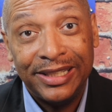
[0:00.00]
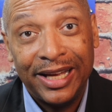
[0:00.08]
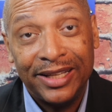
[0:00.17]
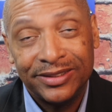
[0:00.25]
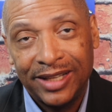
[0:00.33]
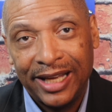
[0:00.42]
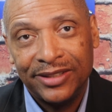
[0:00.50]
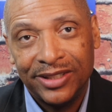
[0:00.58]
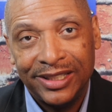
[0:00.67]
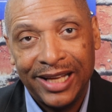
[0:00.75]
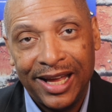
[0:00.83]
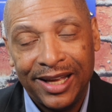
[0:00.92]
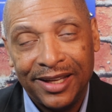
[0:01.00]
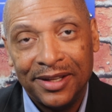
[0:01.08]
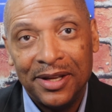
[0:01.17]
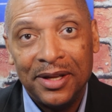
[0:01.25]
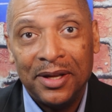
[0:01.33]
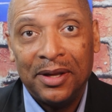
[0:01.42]
days like today,
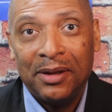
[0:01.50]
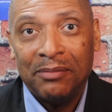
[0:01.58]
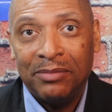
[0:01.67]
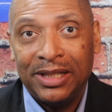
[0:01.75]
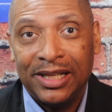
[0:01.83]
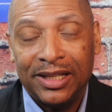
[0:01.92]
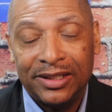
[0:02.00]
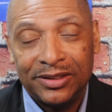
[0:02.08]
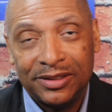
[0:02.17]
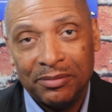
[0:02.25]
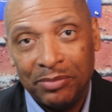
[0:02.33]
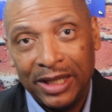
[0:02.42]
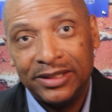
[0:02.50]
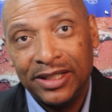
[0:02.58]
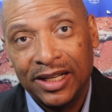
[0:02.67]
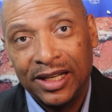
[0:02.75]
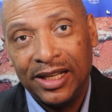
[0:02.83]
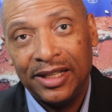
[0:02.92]
because
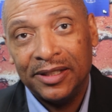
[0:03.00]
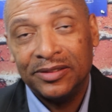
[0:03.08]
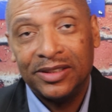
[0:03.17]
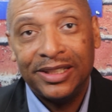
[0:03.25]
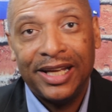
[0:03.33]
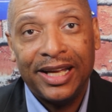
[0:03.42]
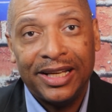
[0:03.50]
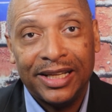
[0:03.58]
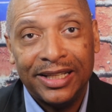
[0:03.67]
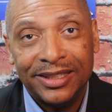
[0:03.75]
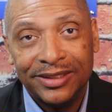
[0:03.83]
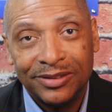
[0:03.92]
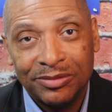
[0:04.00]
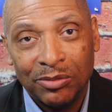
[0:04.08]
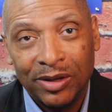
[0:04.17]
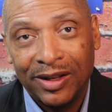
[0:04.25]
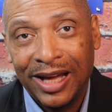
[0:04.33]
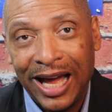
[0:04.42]
basically today is
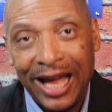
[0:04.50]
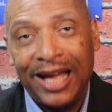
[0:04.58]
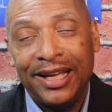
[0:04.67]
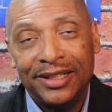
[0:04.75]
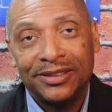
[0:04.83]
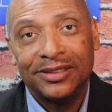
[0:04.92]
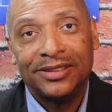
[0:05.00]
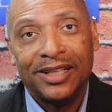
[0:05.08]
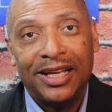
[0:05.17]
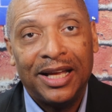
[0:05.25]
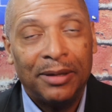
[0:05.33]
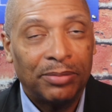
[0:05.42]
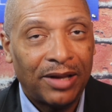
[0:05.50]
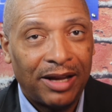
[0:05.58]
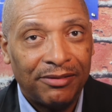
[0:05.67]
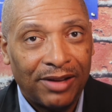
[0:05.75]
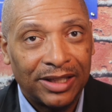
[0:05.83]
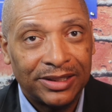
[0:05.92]
one of the highest
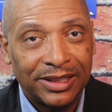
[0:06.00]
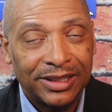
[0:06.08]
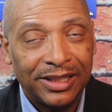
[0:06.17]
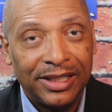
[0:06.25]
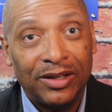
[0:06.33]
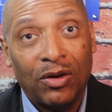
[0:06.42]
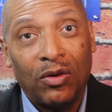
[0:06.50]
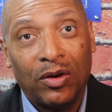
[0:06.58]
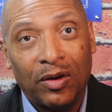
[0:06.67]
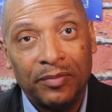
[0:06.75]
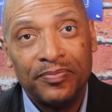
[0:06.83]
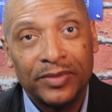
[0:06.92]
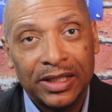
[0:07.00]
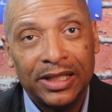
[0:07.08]
implied volatility or